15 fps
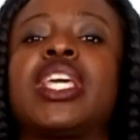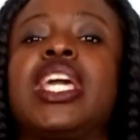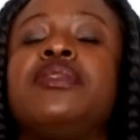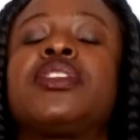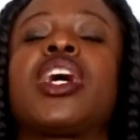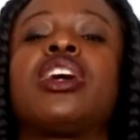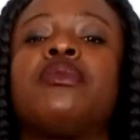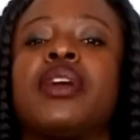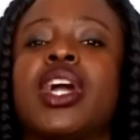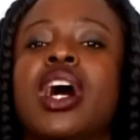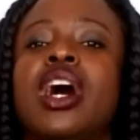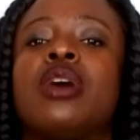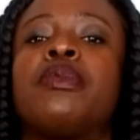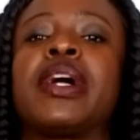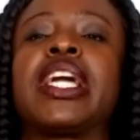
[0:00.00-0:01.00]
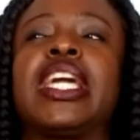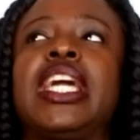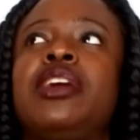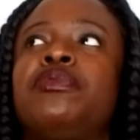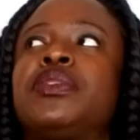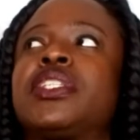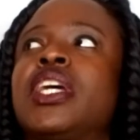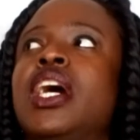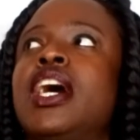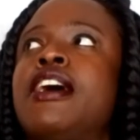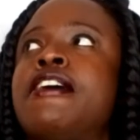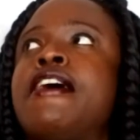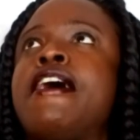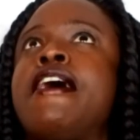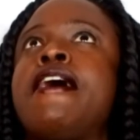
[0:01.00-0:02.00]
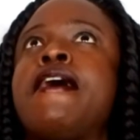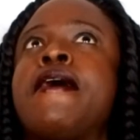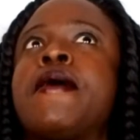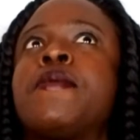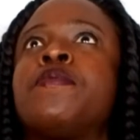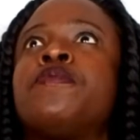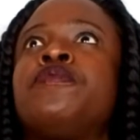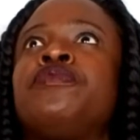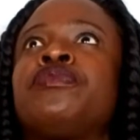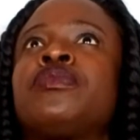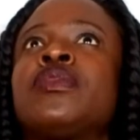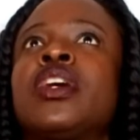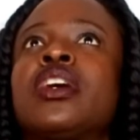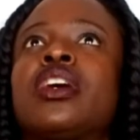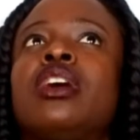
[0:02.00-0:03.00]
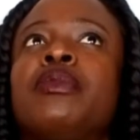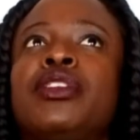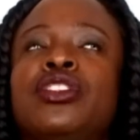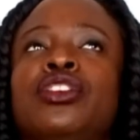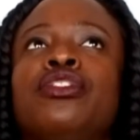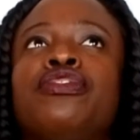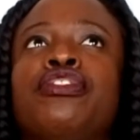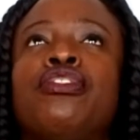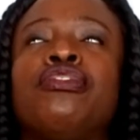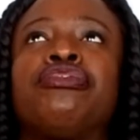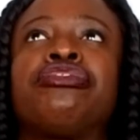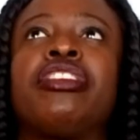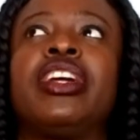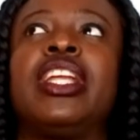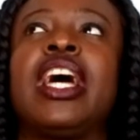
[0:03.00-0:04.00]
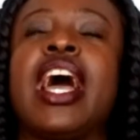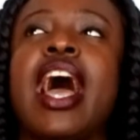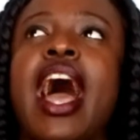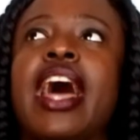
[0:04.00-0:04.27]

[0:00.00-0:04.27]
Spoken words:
keeps coming up and keeps coming to the forefront.